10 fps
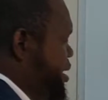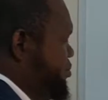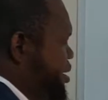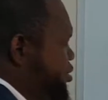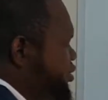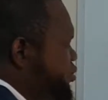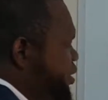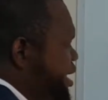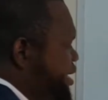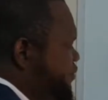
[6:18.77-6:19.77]
minus
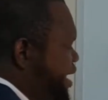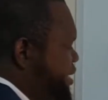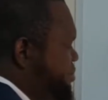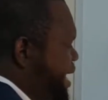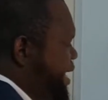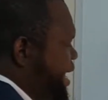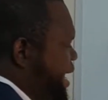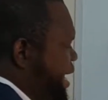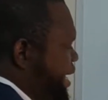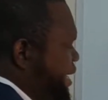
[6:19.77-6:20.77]
2a divided by
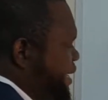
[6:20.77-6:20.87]
a,